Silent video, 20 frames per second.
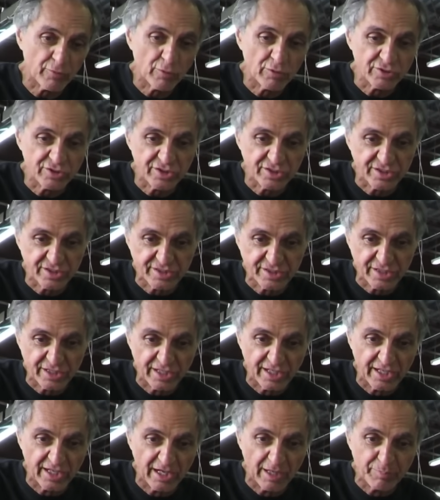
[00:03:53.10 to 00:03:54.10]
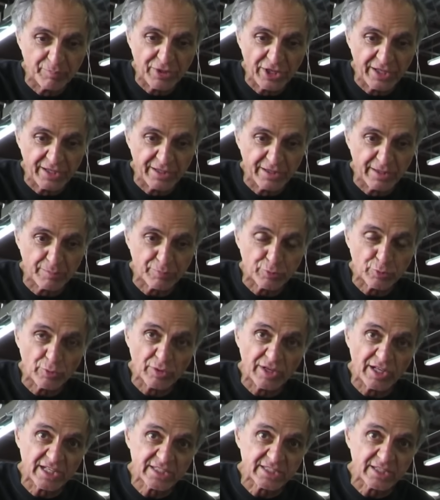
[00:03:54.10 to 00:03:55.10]
Of course, this is updated up to
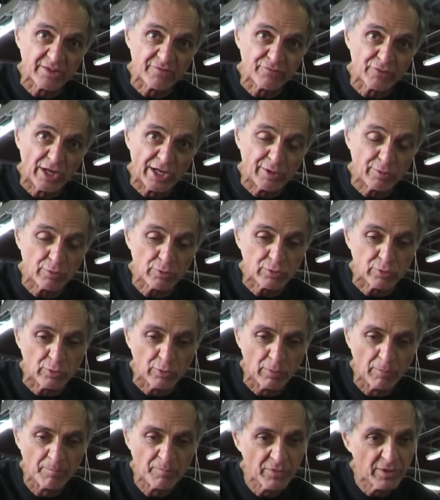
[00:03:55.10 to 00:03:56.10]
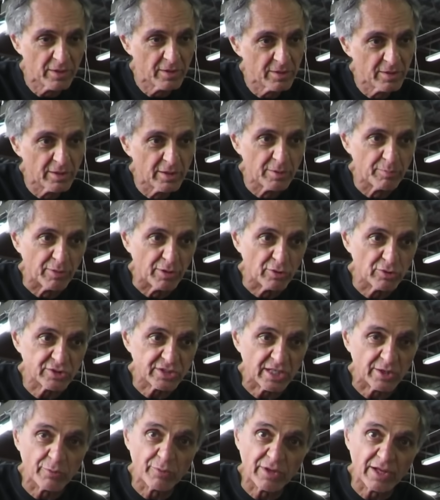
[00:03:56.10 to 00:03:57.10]
an SF902. But it
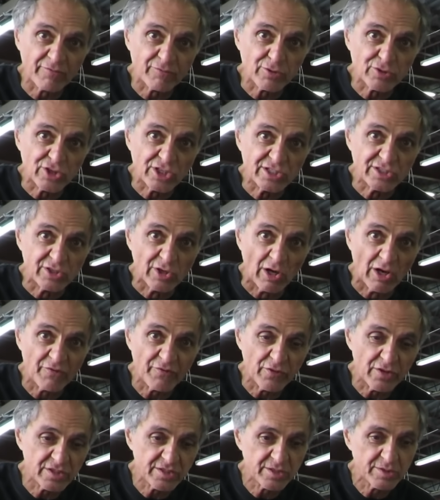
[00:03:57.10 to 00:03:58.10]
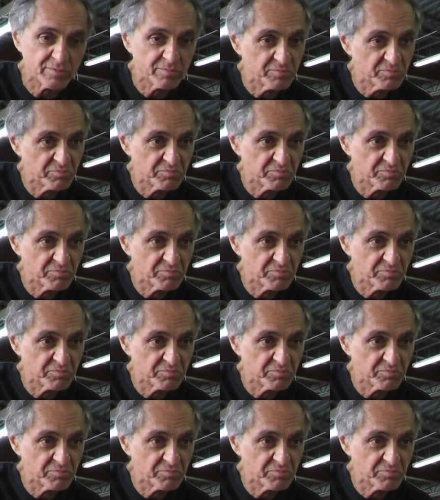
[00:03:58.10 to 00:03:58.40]
looks like we're gonna have to change the office.